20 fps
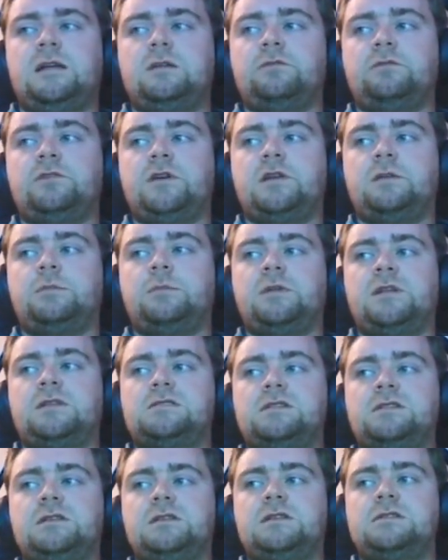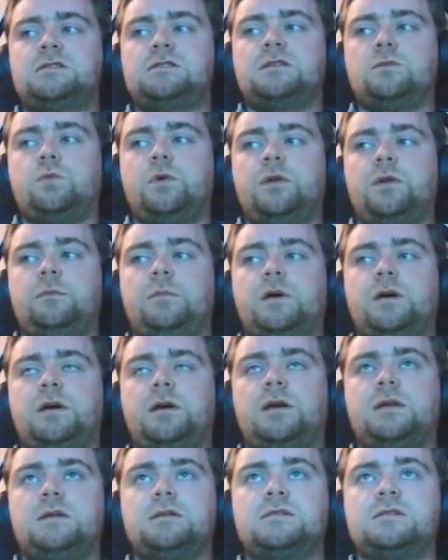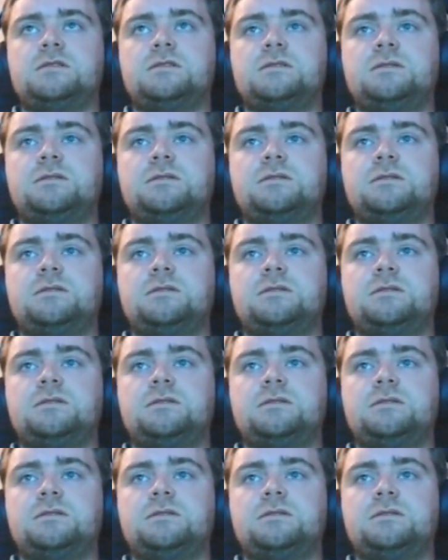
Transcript: Elevated, but that's a decent wind behind us.